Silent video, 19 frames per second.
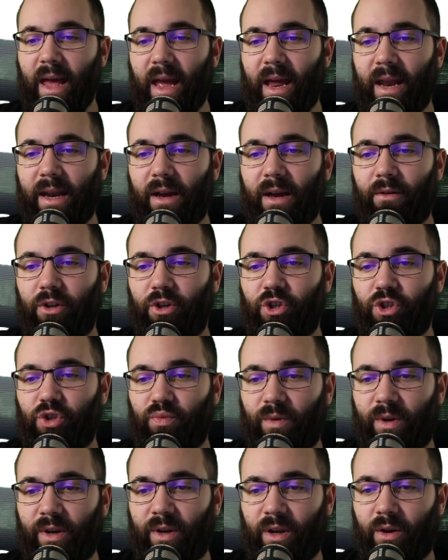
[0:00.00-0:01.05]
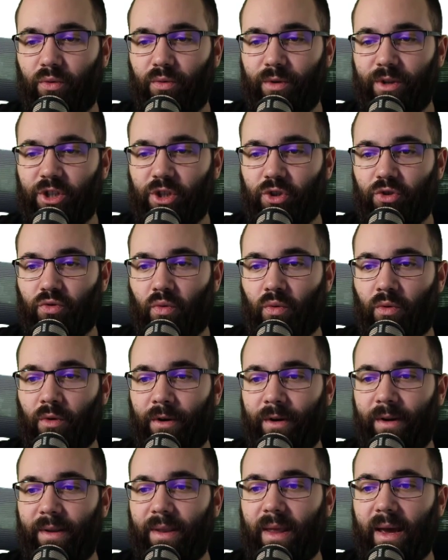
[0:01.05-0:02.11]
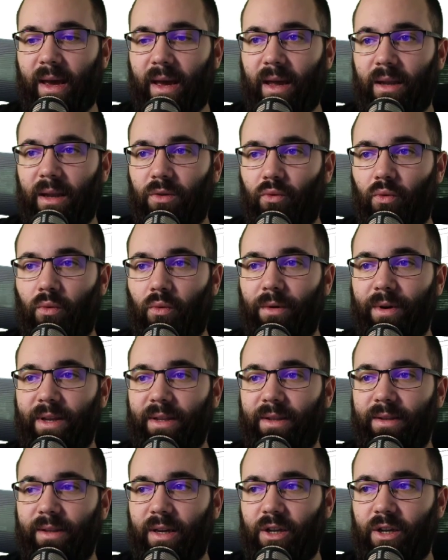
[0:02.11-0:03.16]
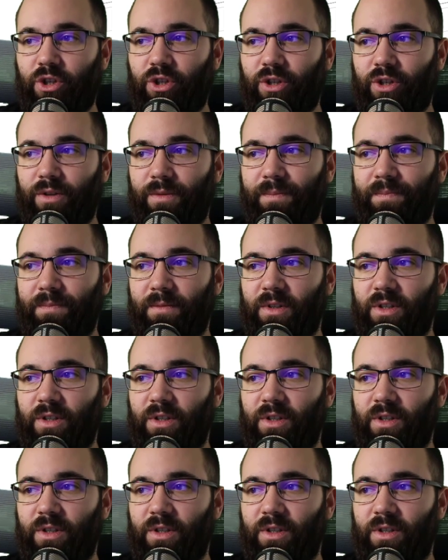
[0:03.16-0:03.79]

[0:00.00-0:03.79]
And now you just want to restore that orientation.